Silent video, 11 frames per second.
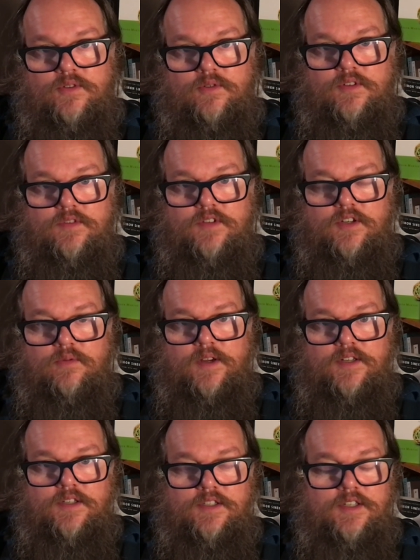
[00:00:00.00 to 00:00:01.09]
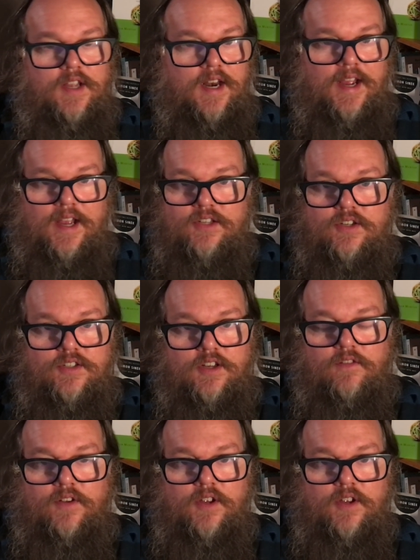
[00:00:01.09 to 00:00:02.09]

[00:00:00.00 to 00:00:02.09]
sorts of situations, you got to ask yourself,